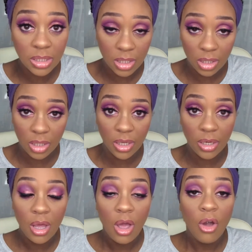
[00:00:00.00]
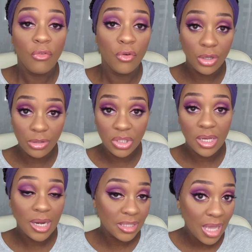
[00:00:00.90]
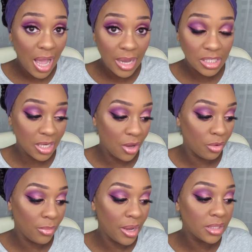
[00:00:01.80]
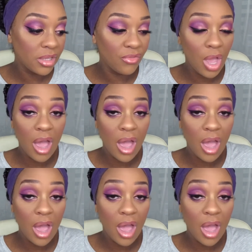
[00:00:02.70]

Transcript: This is good for using it as an eyeshadow base.